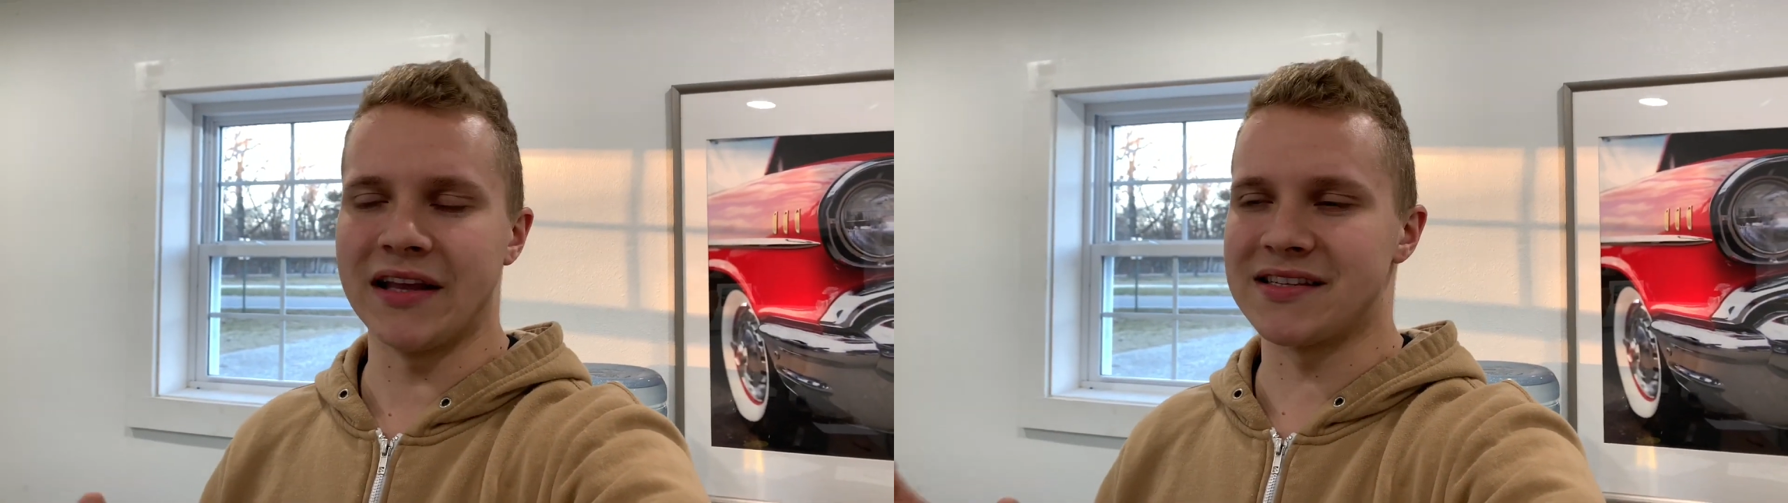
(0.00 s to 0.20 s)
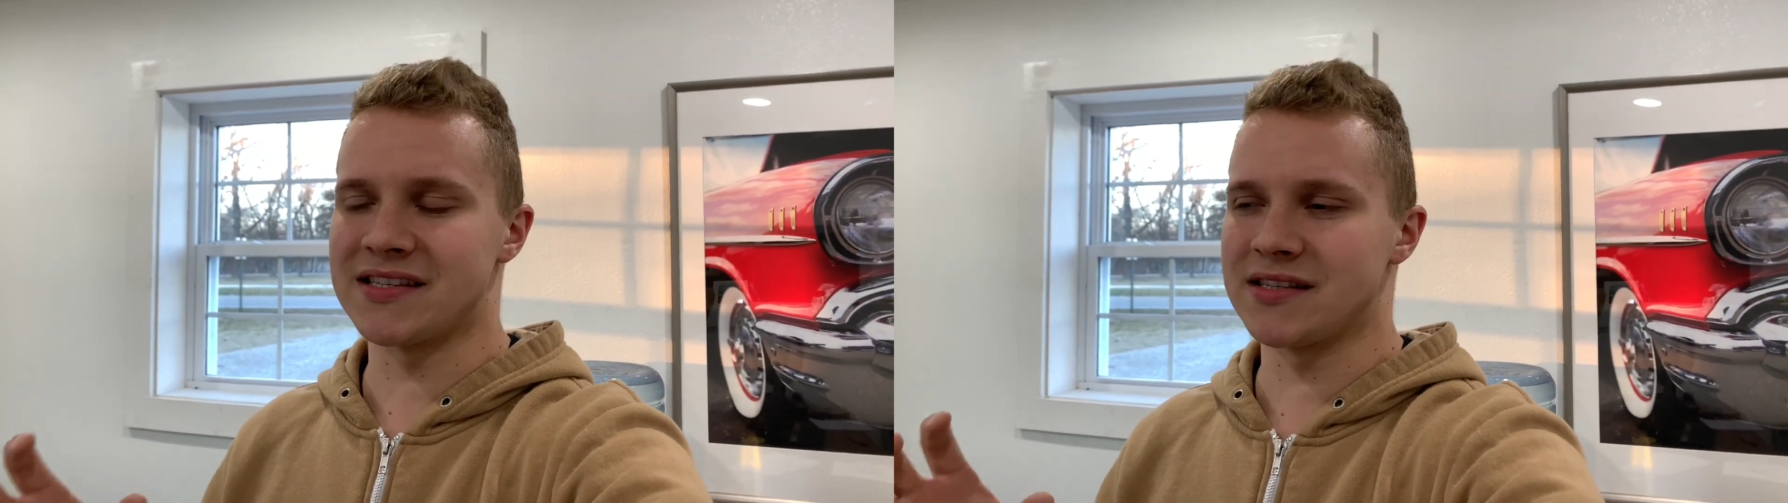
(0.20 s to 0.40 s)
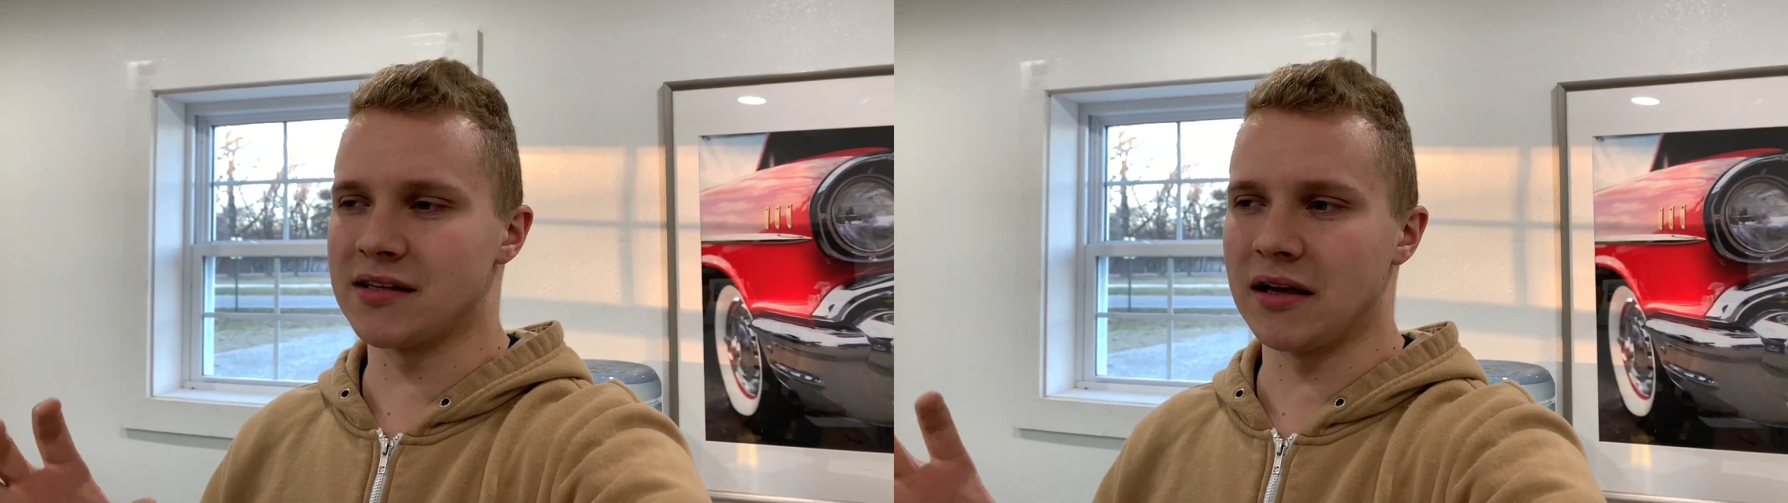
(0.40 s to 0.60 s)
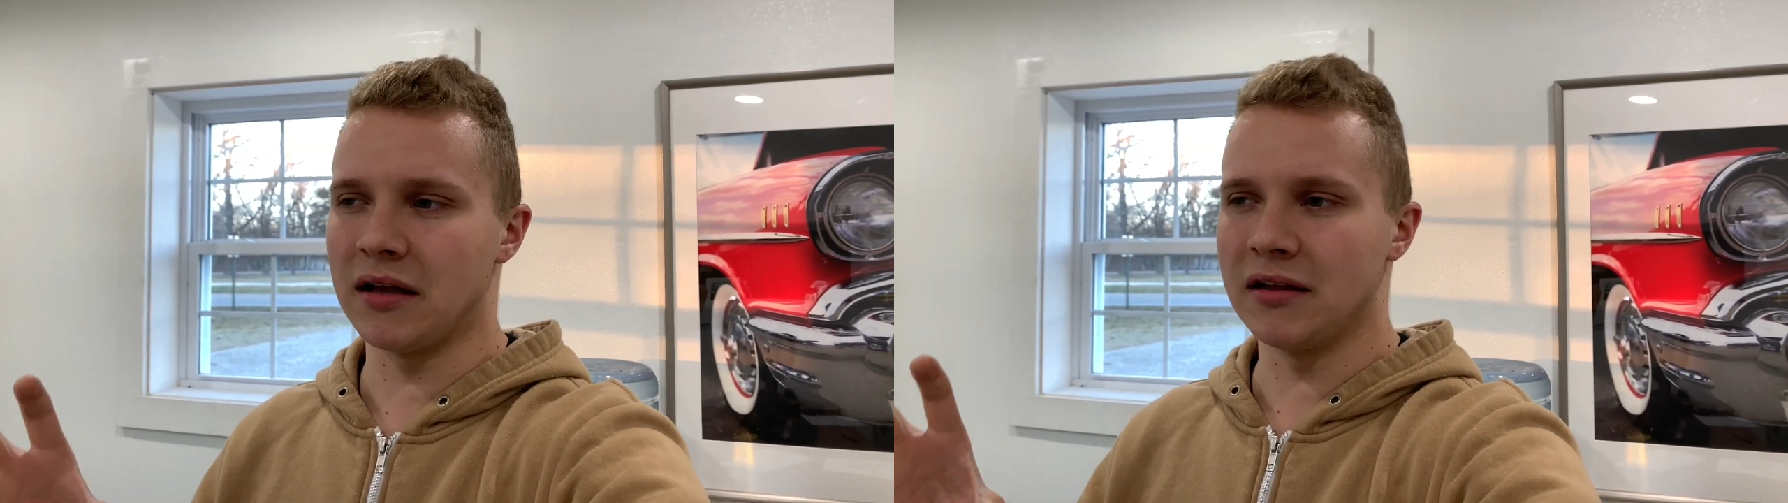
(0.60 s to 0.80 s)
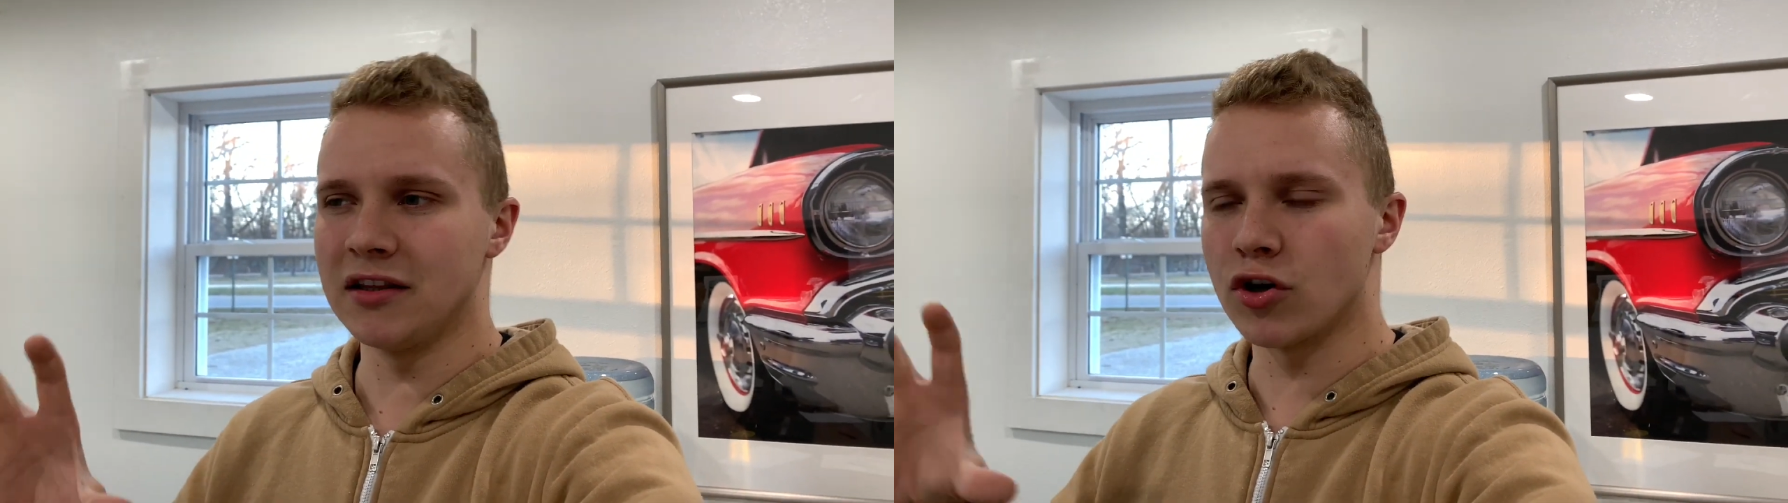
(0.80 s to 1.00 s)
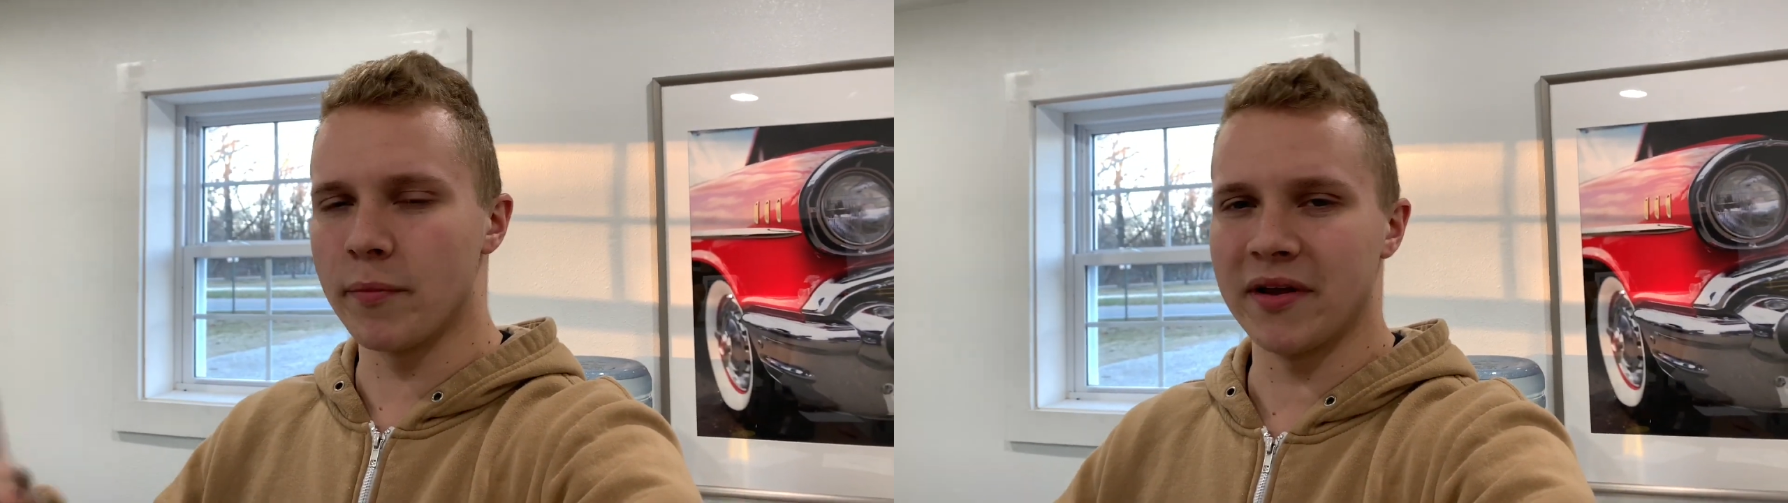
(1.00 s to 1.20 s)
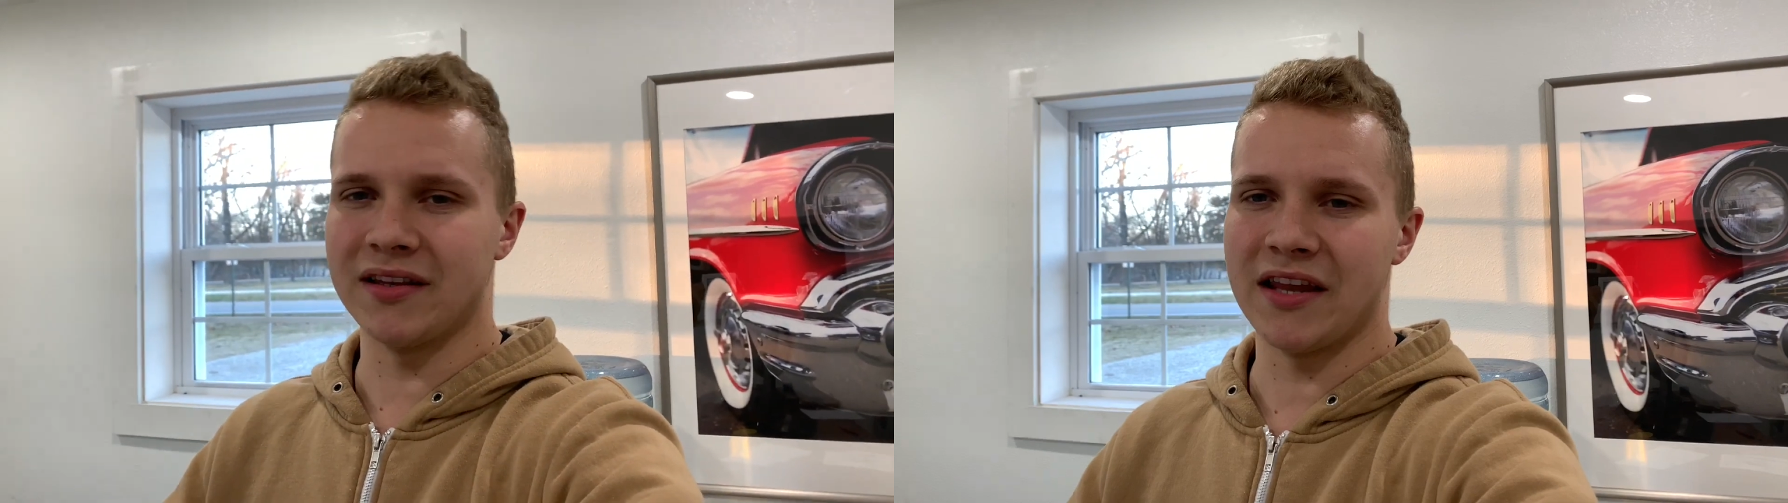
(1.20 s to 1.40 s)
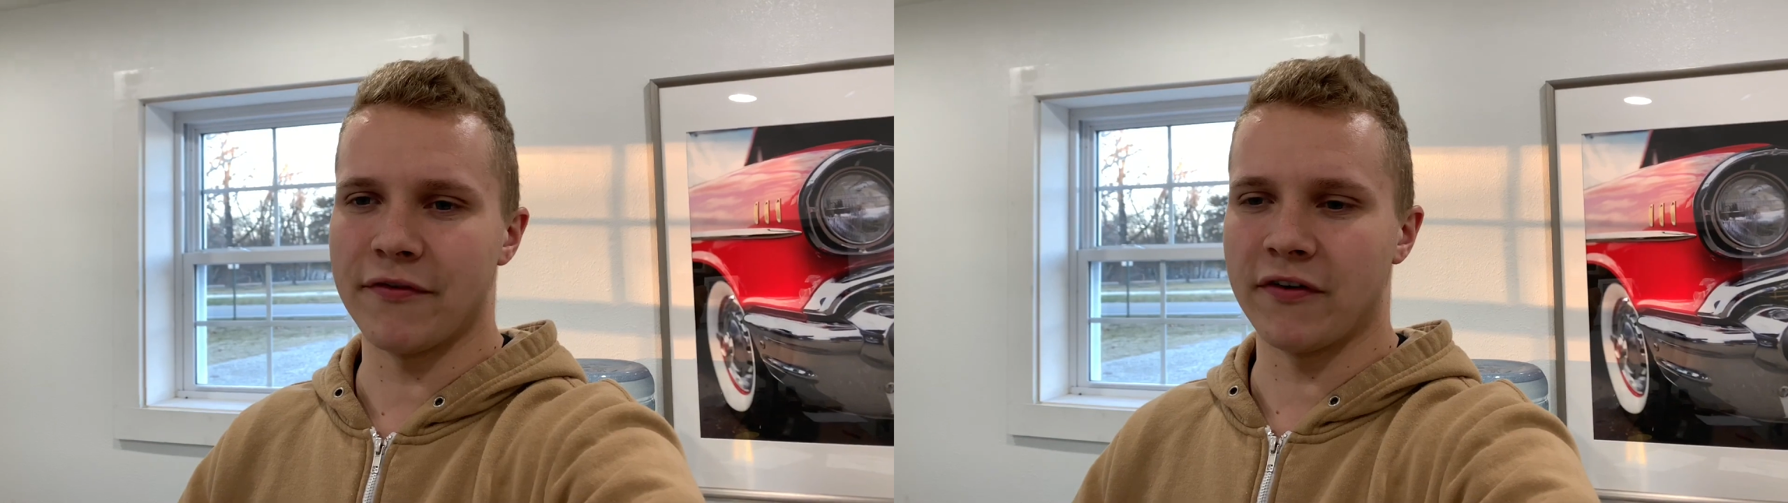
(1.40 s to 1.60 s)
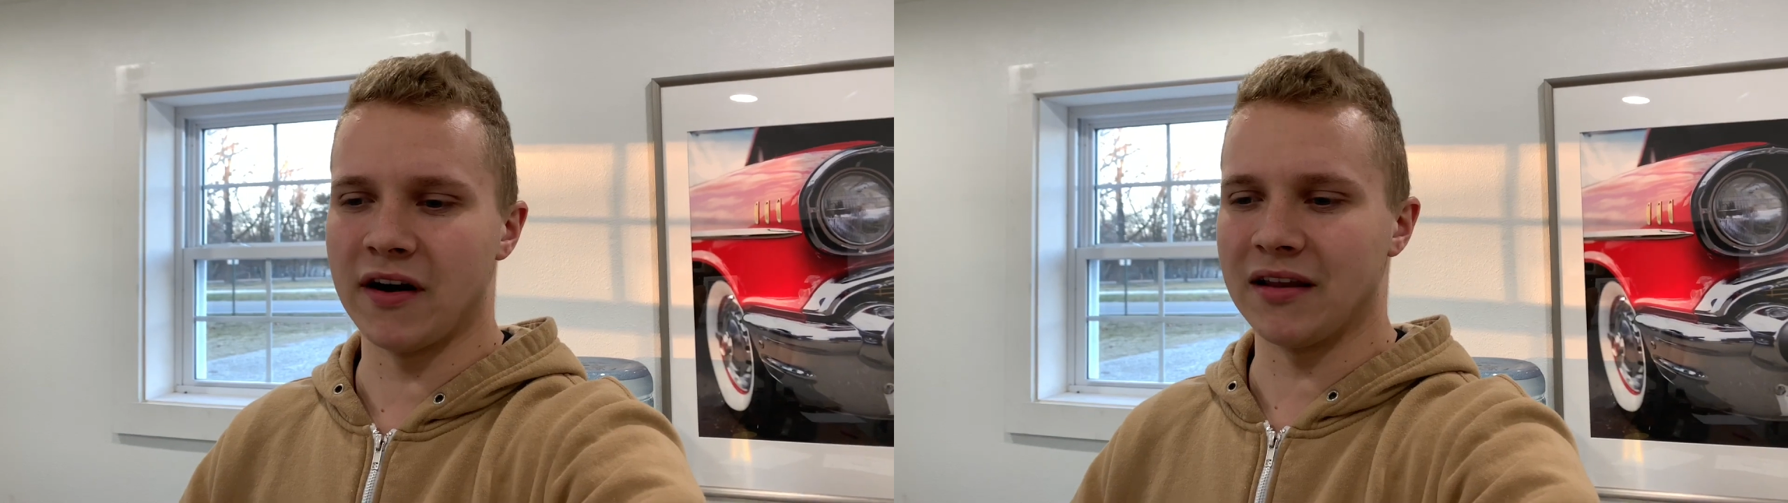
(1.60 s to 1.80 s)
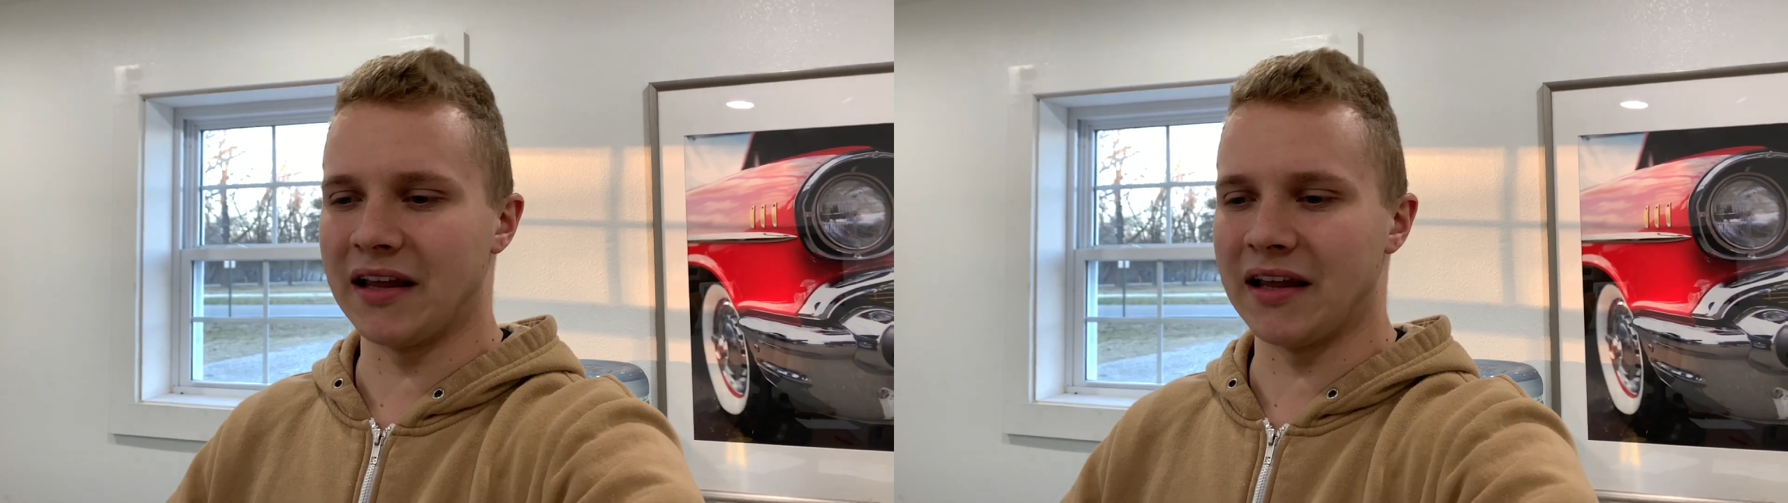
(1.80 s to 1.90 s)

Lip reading: It's a little bit different,